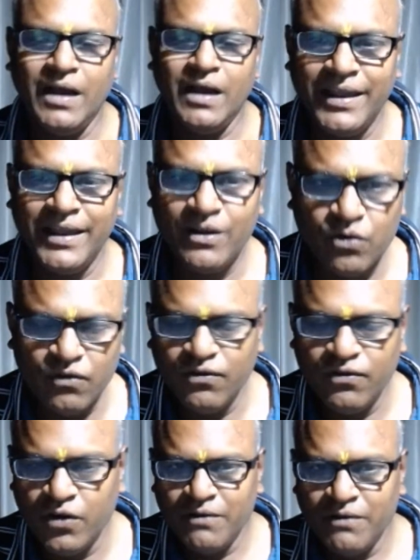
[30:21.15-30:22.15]
I go
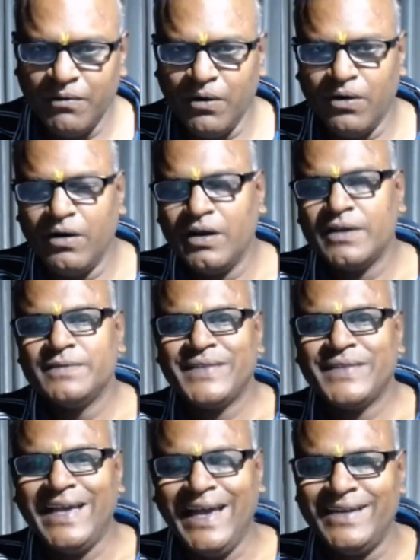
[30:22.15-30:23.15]
for a walk
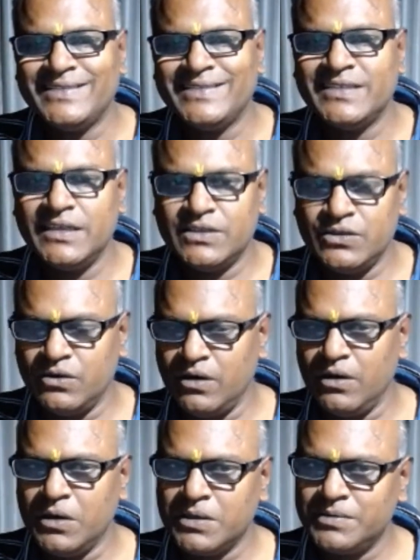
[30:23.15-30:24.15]
at 6
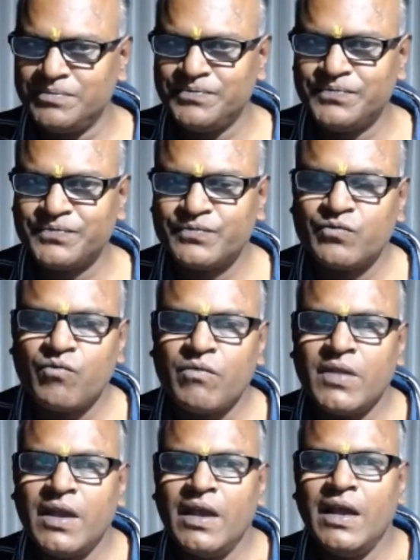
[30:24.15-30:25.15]
o'clock.
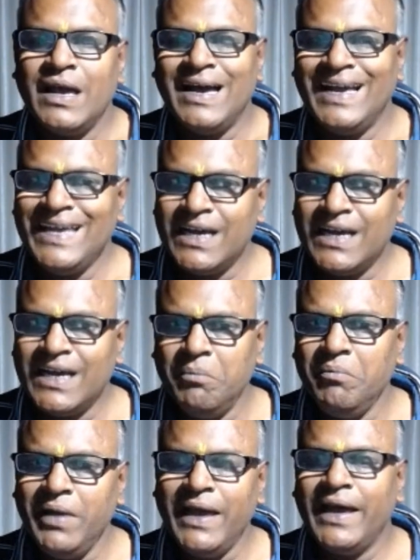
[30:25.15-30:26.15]
I come
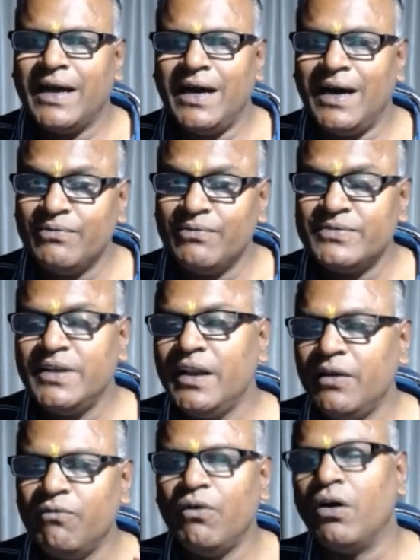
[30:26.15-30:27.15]
back after
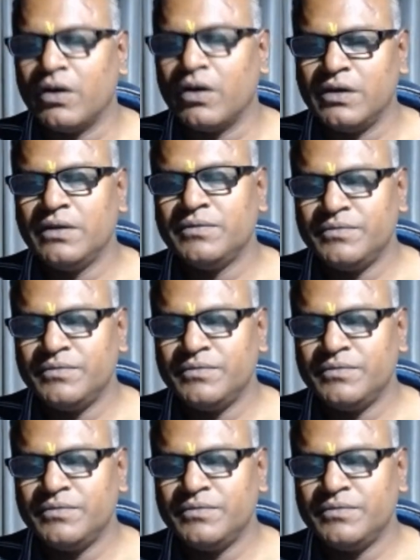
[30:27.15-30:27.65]
a walk